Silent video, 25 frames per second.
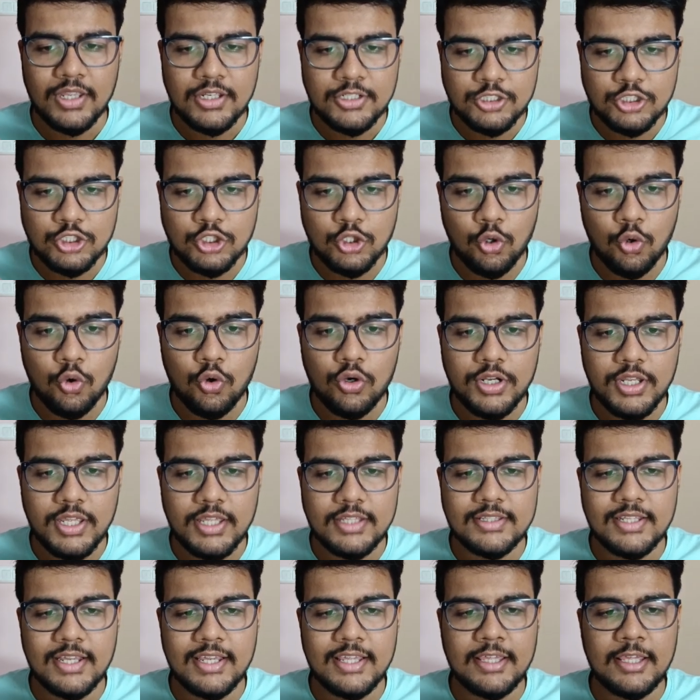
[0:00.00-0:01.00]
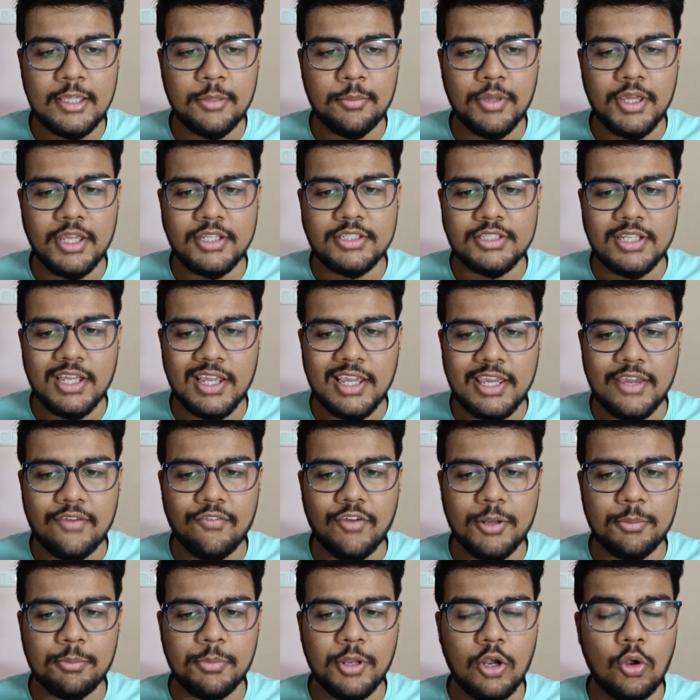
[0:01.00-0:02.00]
shown in the image
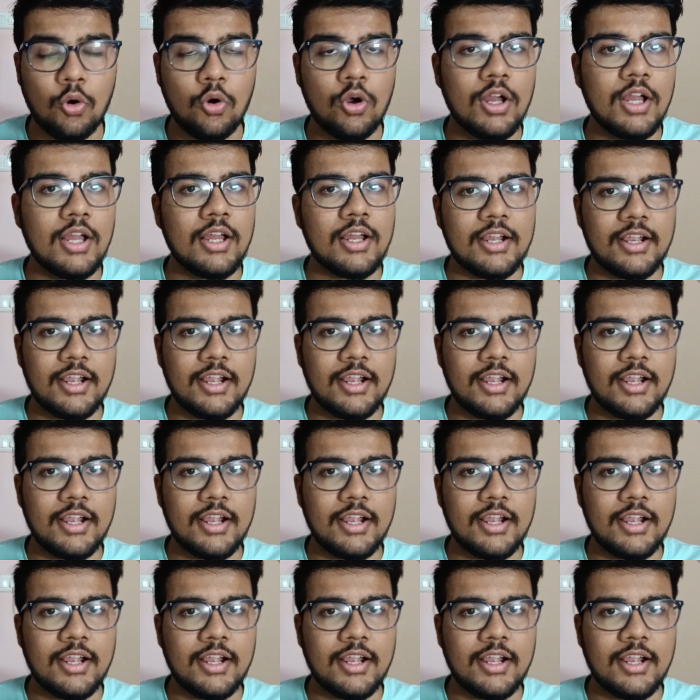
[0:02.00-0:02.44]
given below?